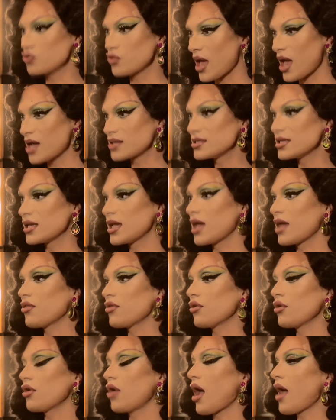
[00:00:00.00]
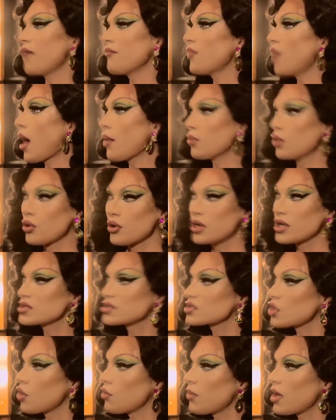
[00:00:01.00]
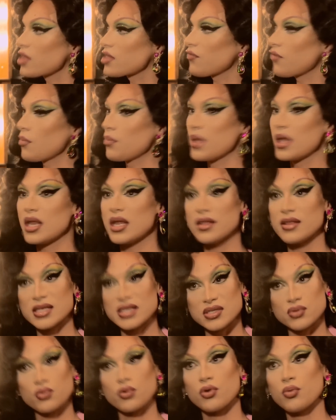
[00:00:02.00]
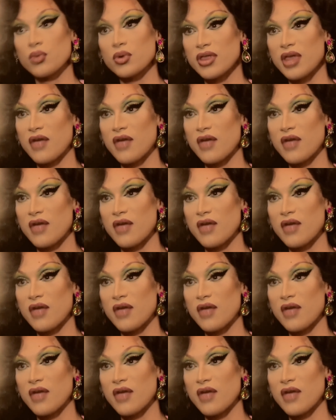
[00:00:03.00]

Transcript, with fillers: drag together. I'm, I'm mm-hmm. learning so much from being in this room with